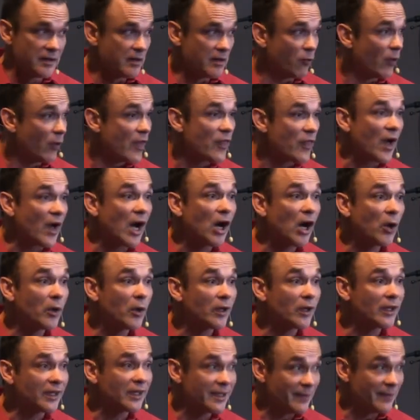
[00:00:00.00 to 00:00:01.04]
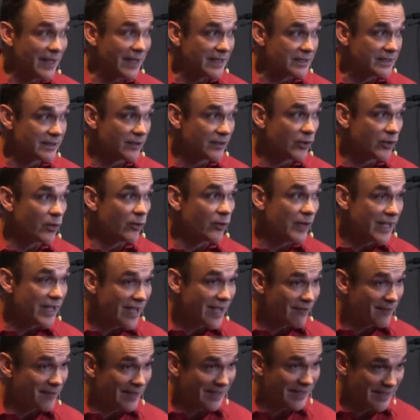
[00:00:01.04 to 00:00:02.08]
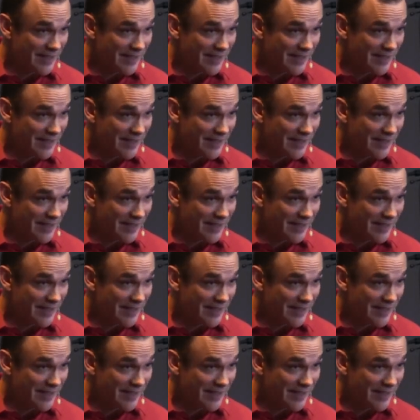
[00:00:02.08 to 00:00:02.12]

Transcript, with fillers: without limit. We have been